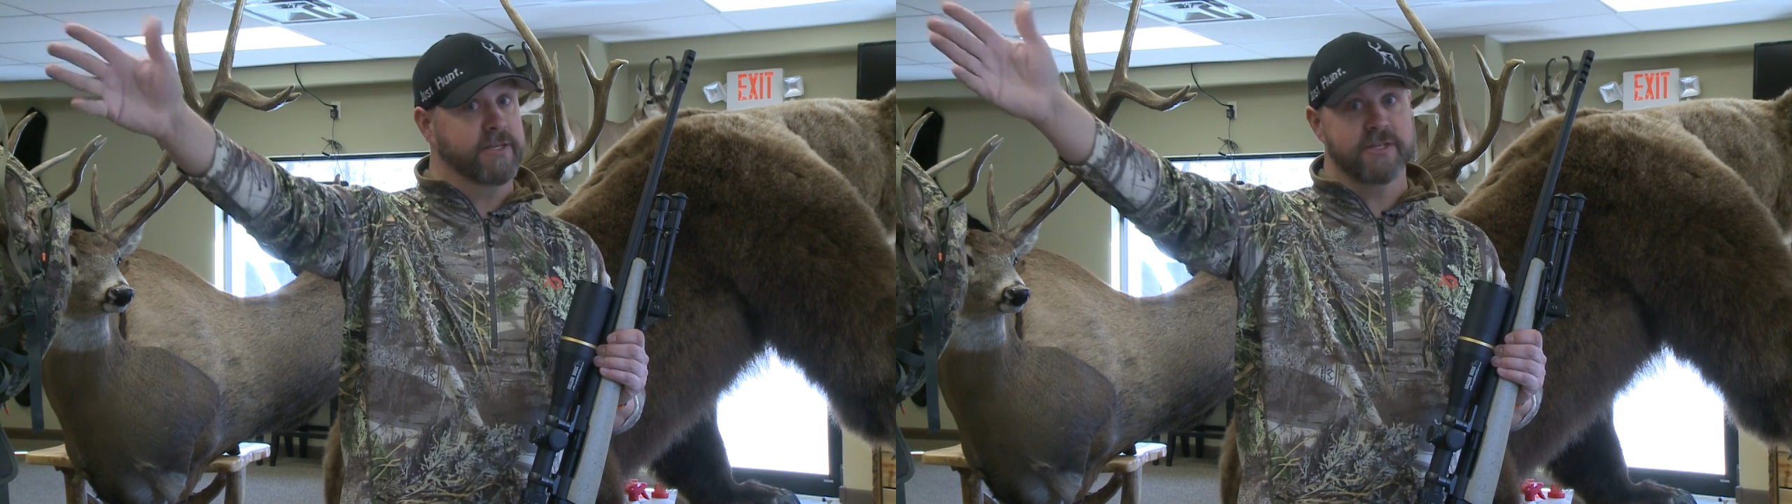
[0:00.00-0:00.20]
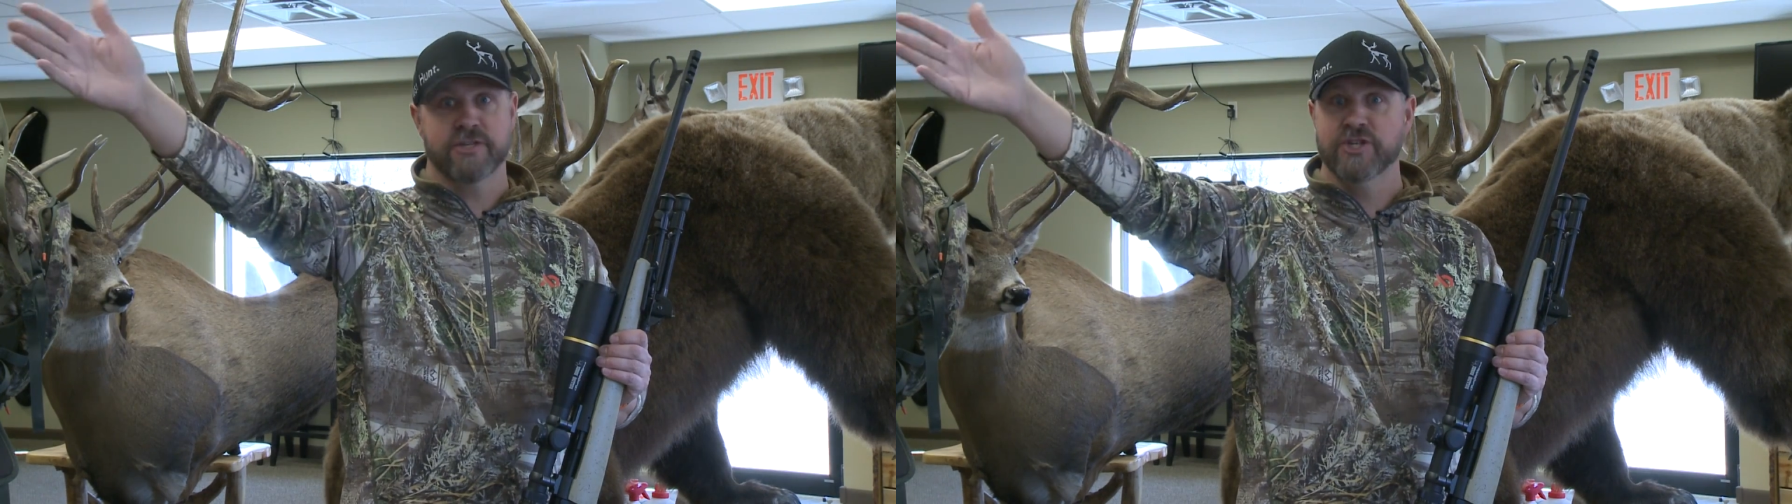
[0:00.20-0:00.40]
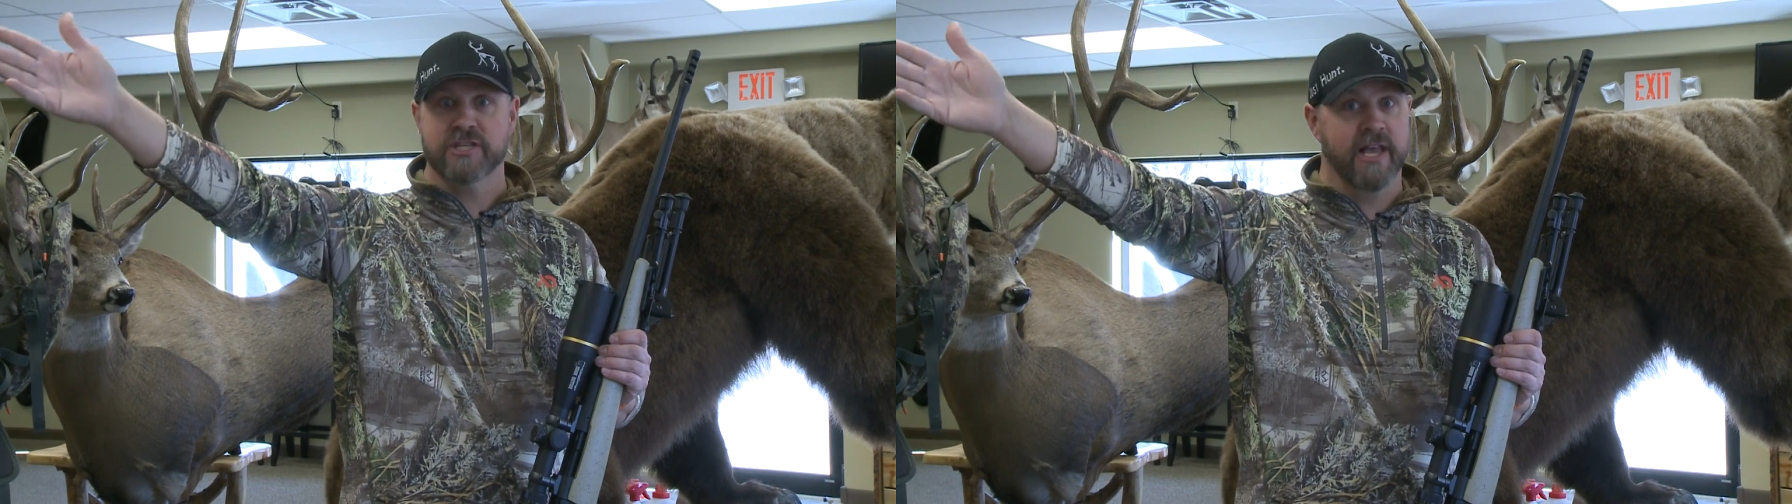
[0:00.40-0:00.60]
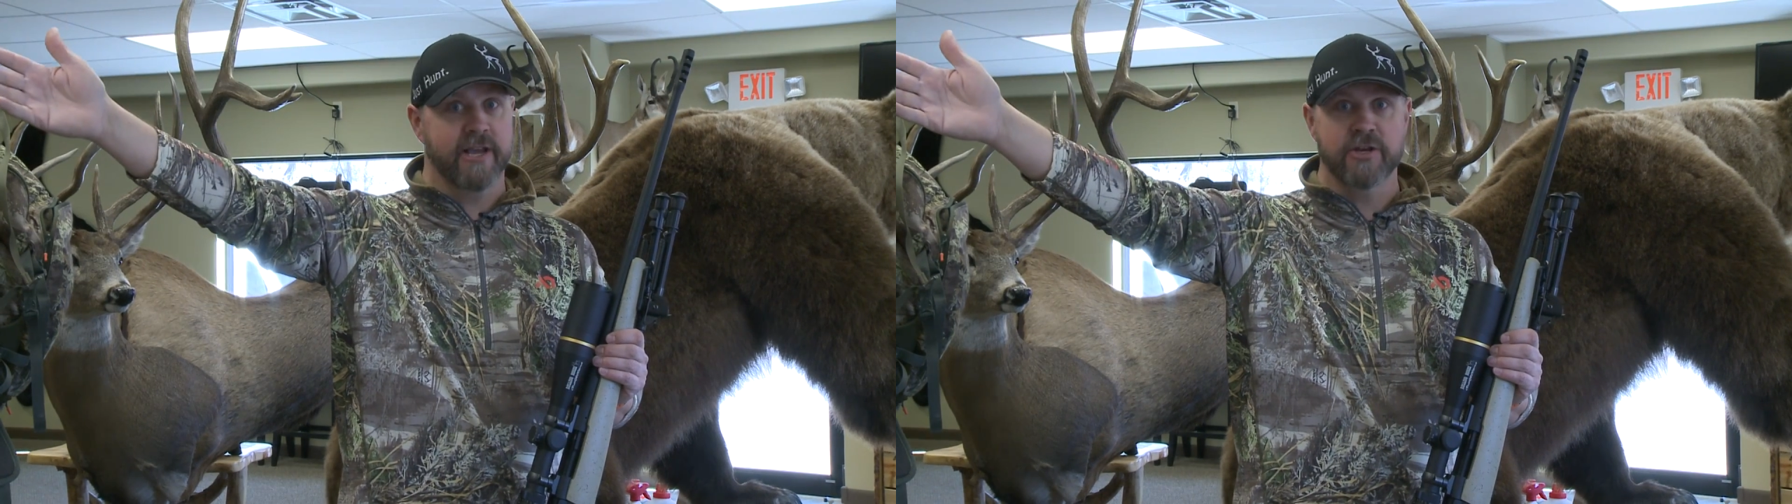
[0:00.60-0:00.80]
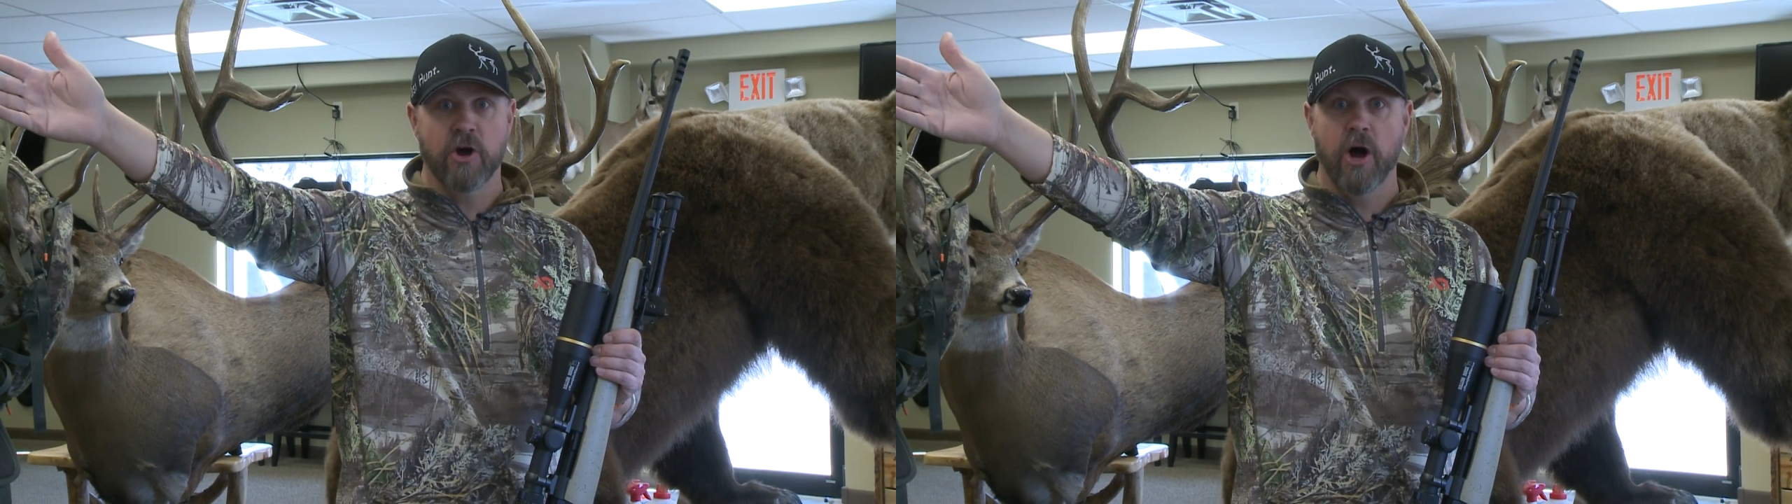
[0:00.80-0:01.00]
because it's just
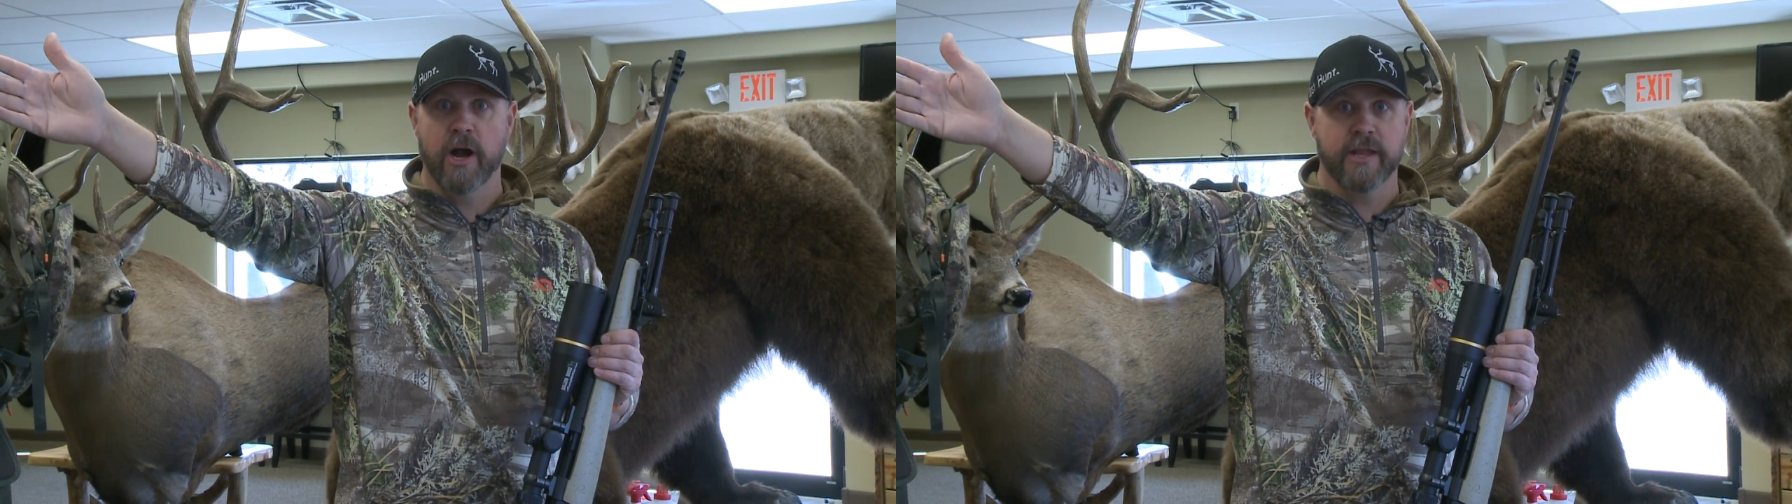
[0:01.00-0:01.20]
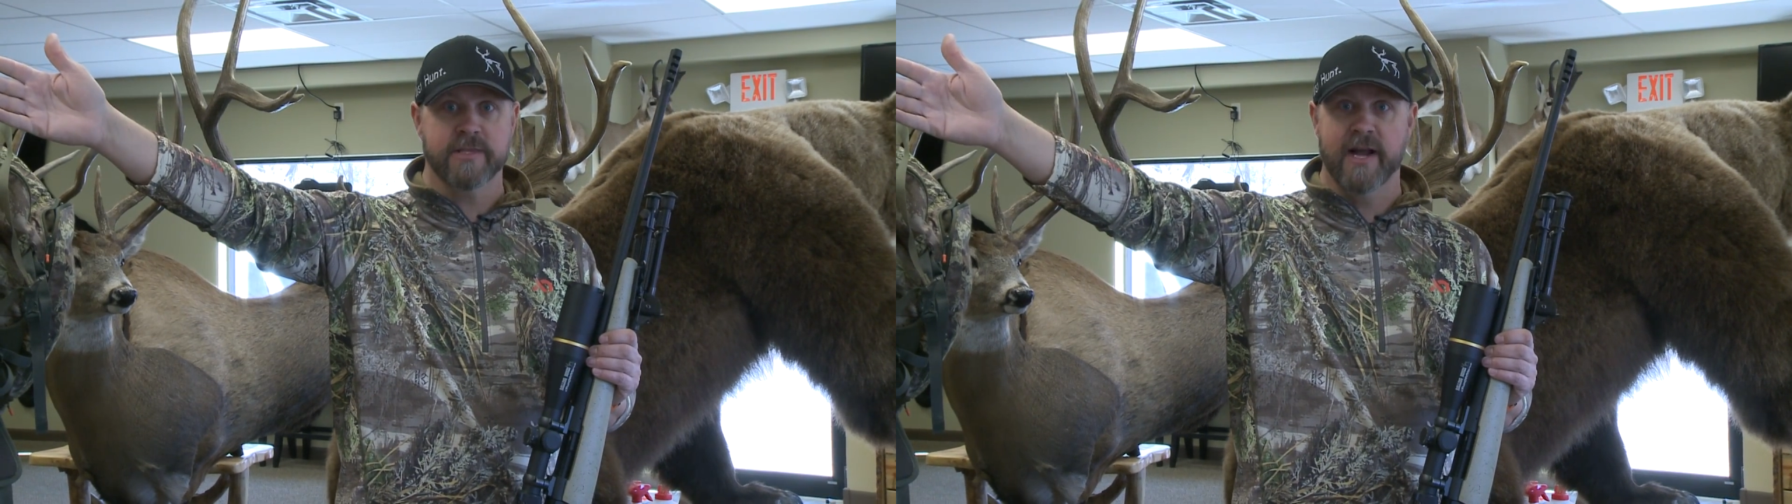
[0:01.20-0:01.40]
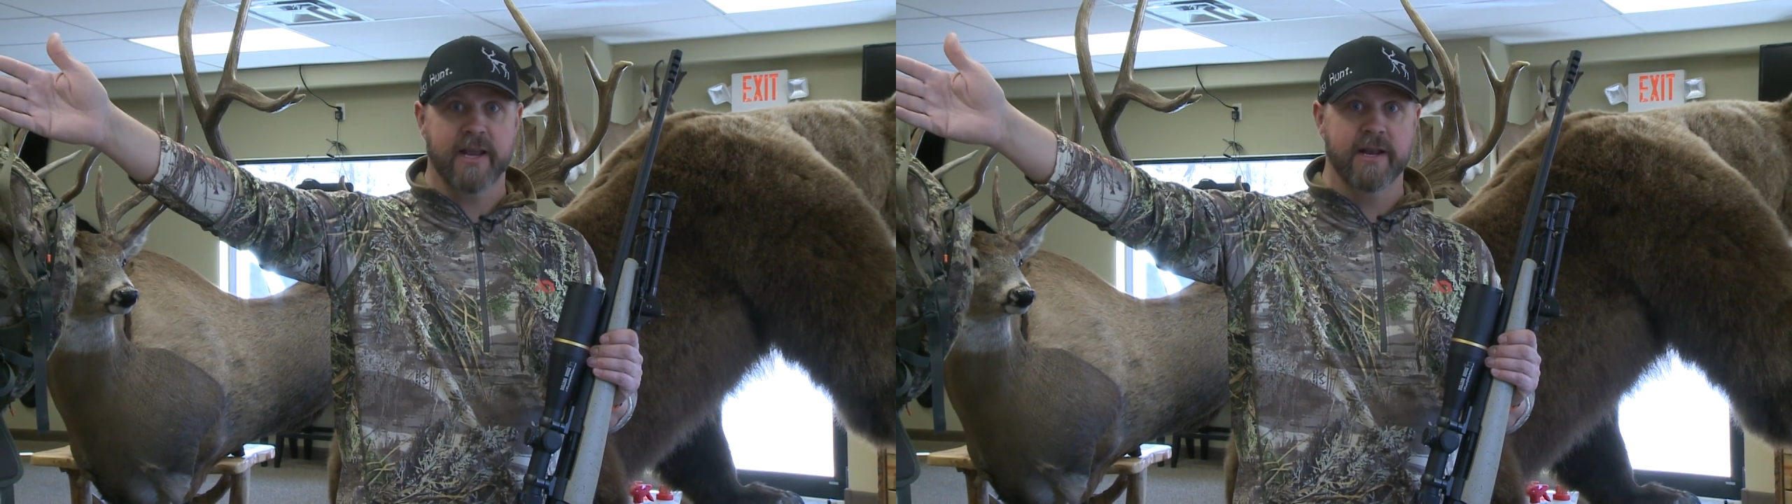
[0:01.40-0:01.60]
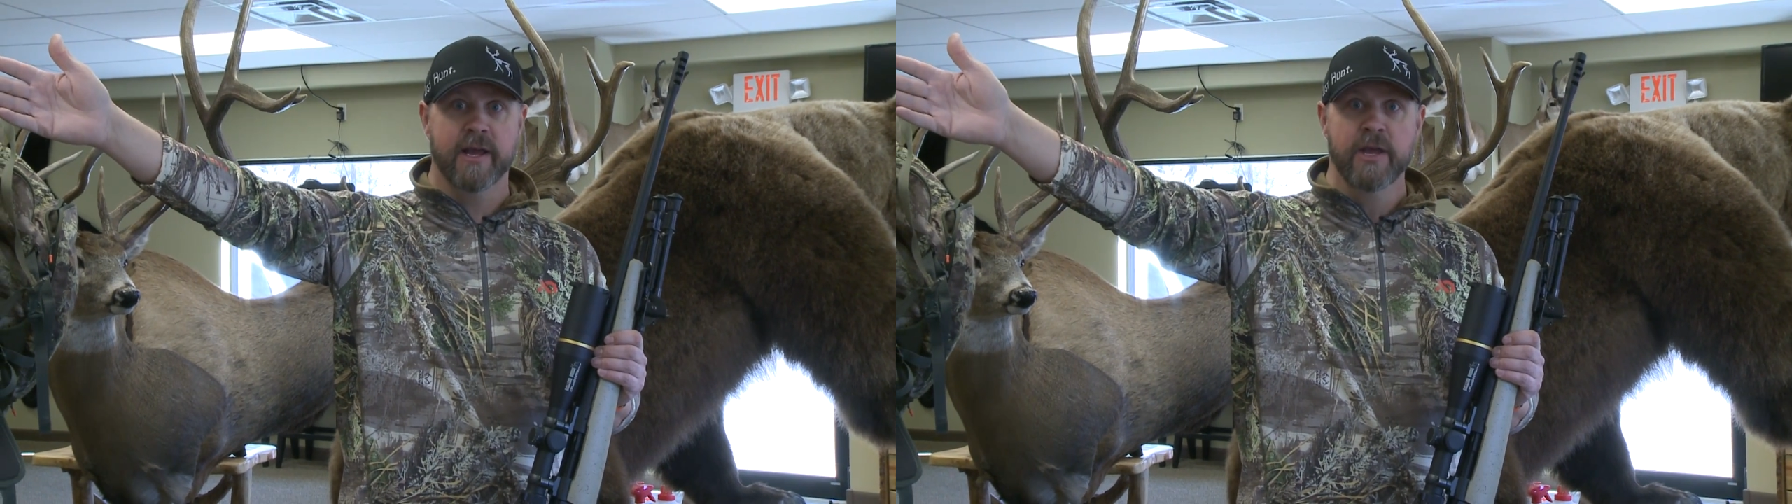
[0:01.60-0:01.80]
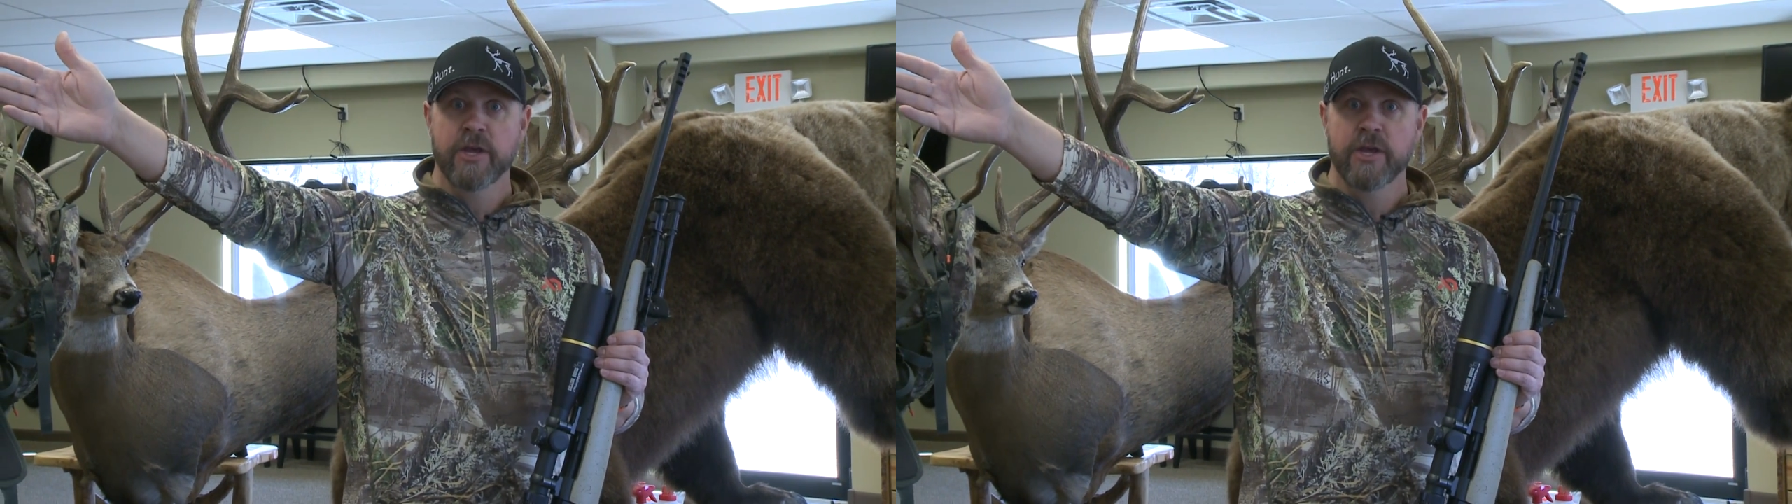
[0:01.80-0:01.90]
like a dog, it's not going